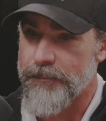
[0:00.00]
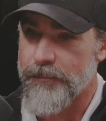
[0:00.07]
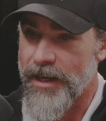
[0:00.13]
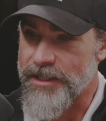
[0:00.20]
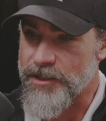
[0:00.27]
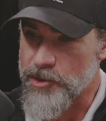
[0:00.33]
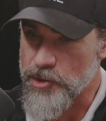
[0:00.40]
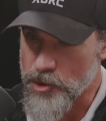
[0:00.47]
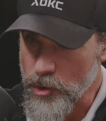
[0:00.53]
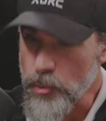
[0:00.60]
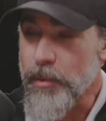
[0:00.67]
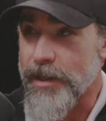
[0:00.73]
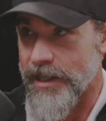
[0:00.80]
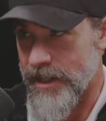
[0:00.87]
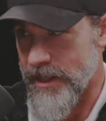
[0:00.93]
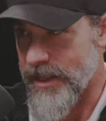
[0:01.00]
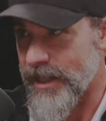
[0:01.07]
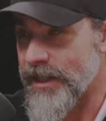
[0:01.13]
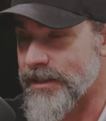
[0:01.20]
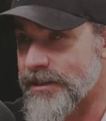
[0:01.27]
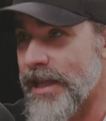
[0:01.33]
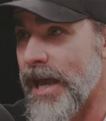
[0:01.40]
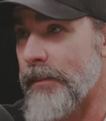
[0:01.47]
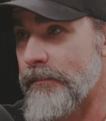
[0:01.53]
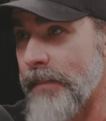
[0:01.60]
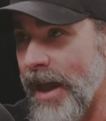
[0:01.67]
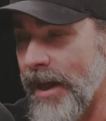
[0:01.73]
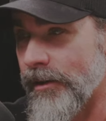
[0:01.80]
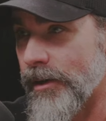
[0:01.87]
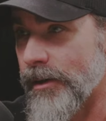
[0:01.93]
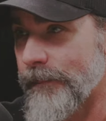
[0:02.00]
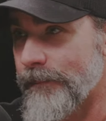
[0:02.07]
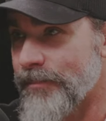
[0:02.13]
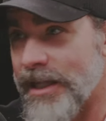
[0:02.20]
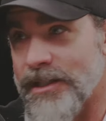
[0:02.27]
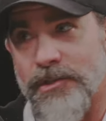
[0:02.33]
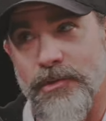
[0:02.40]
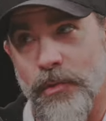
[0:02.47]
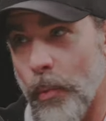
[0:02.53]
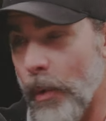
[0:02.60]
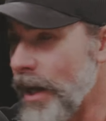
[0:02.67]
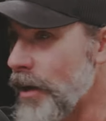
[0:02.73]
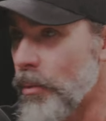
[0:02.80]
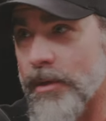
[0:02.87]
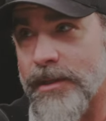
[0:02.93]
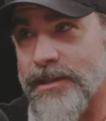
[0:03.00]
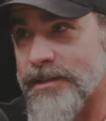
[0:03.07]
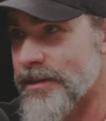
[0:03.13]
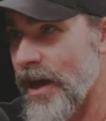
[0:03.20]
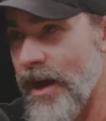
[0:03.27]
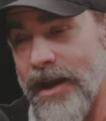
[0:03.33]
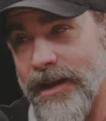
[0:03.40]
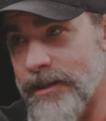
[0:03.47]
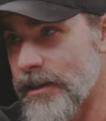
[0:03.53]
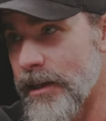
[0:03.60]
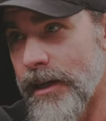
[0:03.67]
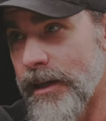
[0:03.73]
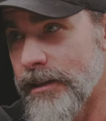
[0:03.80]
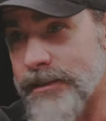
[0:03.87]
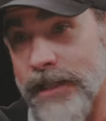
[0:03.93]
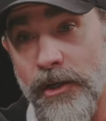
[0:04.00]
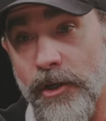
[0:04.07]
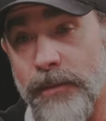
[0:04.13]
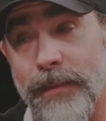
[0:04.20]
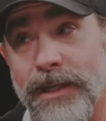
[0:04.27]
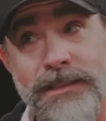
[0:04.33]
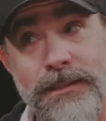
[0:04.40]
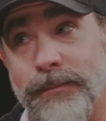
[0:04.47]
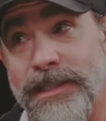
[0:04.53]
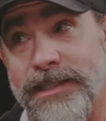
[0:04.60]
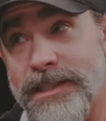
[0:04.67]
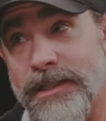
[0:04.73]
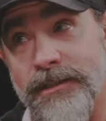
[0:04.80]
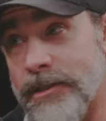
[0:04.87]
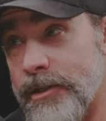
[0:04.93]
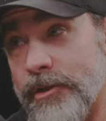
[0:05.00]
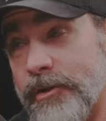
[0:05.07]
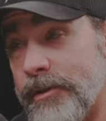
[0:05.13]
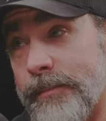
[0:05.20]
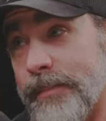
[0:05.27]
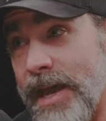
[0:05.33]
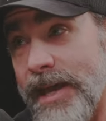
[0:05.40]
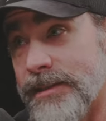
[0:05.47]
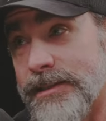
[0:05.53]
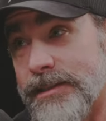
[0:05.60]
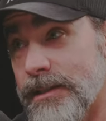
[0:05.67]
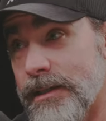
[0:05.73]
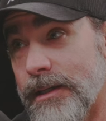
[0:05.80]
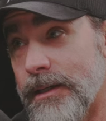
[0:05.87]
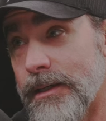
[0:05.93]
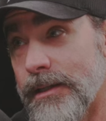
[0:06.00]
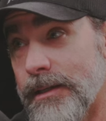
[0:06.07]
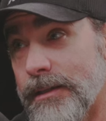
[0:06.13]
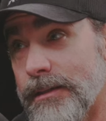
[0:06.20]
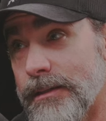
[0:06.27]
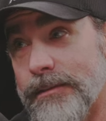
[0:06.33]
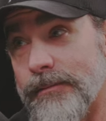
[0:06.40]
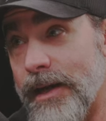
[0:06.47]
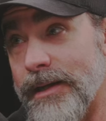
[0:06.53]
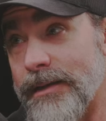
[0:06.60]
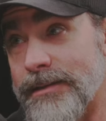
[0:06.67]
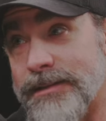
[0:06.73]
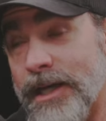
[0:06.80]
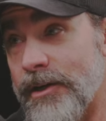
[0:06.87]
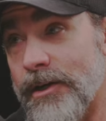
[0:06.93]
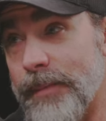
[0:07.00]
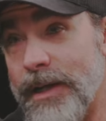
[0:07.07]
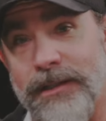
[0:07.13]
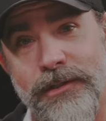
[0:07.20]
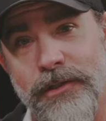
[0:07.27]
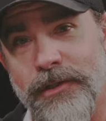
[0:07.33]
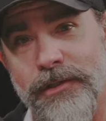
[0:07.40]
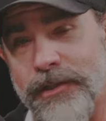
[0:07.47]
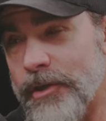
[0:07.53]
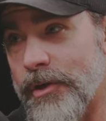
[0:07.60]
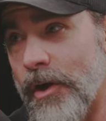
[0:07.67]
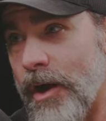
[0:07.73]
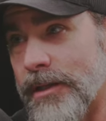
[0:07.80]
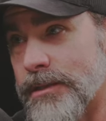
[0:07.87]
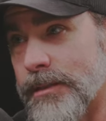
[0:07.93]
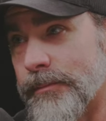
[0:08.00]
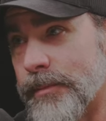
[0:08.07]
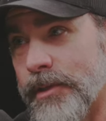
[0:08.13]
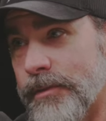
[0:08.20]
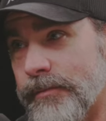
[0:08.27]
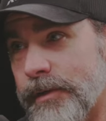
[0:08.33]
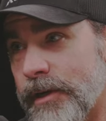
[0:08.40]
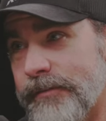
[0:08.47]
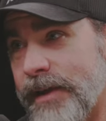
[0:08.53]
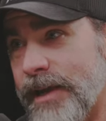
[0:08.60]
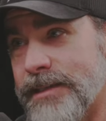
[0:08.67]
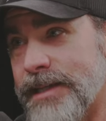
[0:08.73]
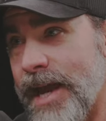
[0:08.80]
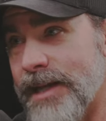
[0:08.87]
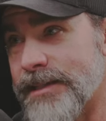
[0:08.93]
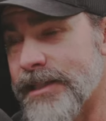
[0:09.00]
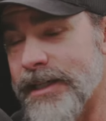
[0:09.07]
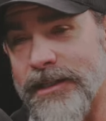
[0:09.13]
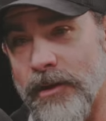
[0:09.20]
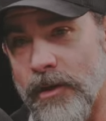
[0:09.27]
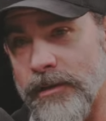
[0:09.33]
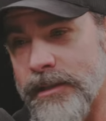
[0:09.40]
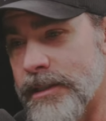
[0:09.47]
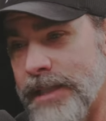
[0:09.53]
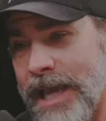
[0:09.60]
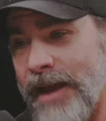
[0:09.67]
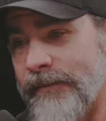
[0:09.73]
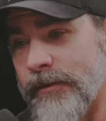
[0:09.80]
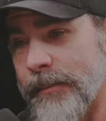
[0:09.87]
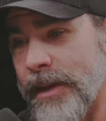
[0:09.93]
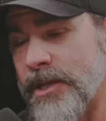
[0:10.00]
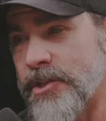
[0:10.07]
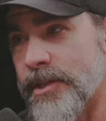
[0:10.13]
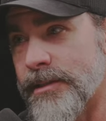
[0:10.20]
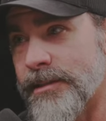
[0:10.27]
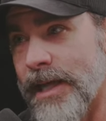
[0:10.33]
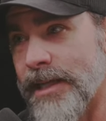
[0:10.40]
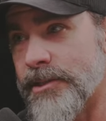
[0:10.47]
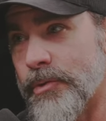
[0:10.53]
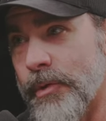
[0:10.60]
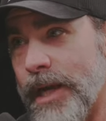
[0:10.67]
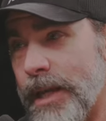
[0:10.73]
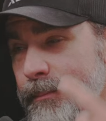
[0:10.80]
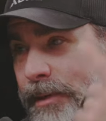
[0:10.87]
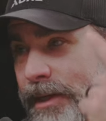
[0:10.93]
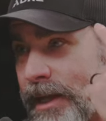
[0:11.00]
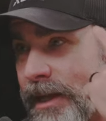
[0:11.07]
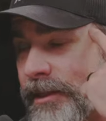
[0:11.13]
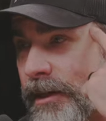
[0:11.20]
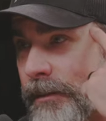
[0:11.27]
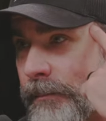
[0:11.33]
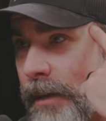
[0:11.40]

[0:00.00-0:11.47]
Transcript: by doing things that matter. That's the way we're designed. It's not earned by somebody telling you you're the best. No. Right? It's not earned by you're you're awesome. You're you're fantastic and all these affirmations, that's great, but in their